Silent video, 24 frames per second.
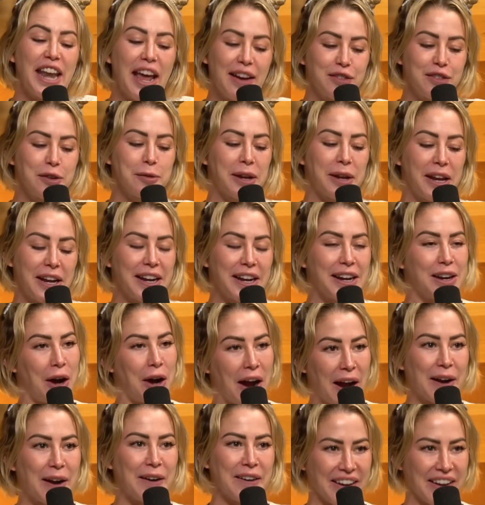never getting
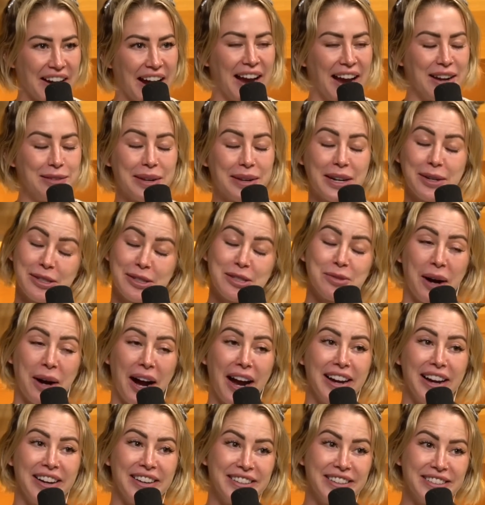hired again. But it was
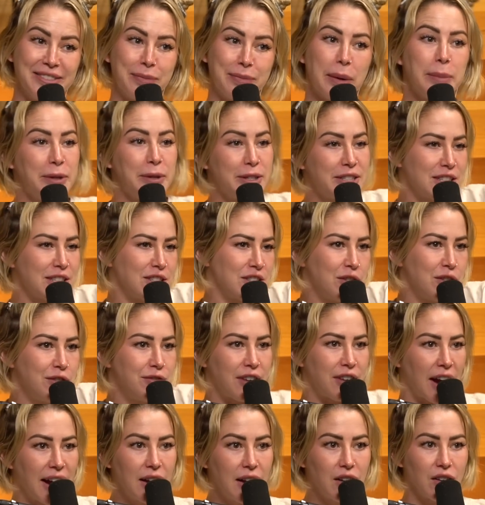wild. But music's so
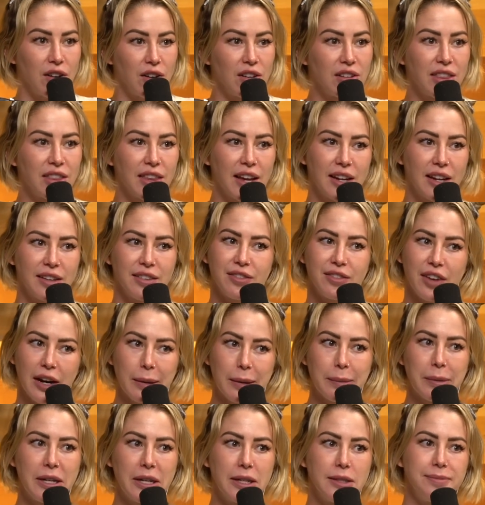vital in that
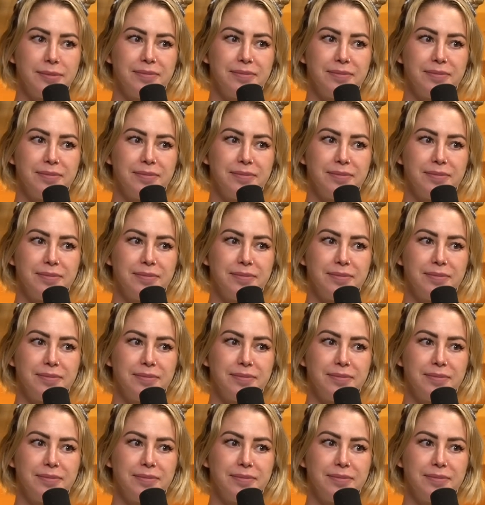environment.